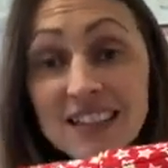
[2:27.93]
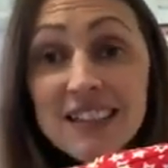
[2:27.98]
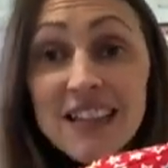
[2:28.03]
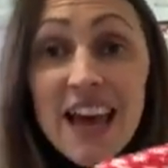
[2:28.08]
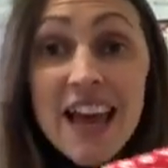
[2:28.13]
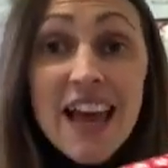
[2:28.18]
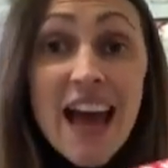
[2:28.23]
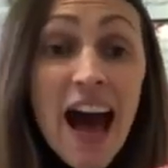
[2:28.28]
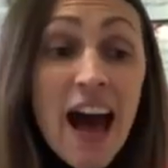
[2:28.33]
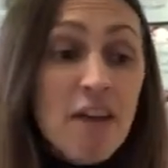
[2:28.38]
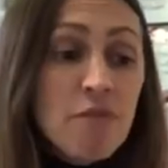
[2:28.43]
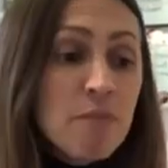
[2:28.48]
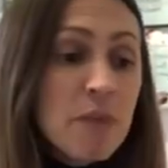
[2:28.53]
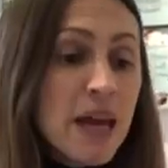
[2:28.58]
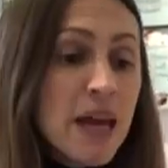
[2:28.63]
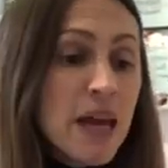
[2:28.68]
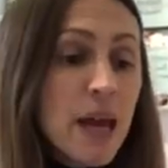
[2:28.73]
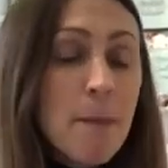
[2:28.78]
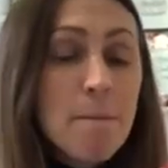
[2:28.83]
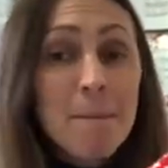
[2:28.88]
They have
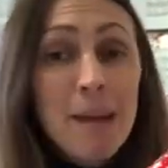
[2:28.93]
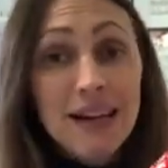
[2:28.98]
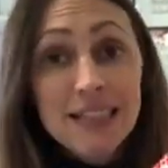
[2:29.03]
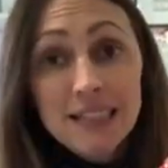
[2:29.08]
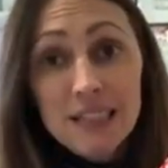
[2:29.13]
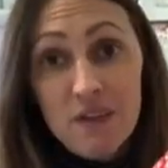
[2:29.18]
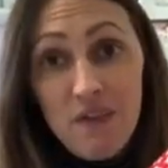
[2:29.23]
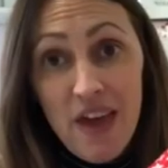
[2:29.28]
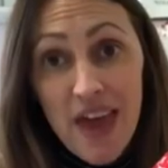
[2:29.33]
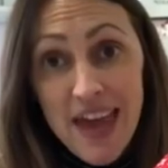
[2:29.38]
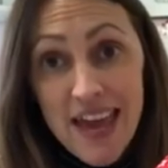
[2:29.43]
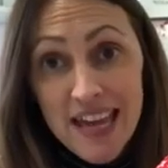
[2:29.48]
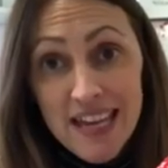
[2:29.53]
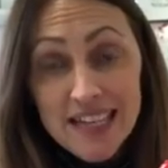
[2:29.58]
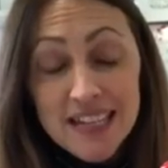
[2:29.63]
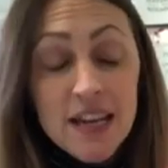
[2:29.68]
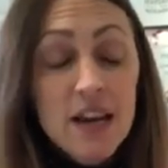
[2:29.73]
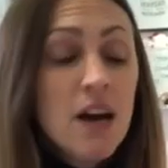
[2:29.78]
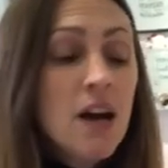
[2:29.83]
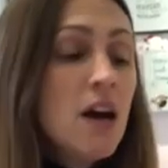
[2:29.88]
been a massive hit.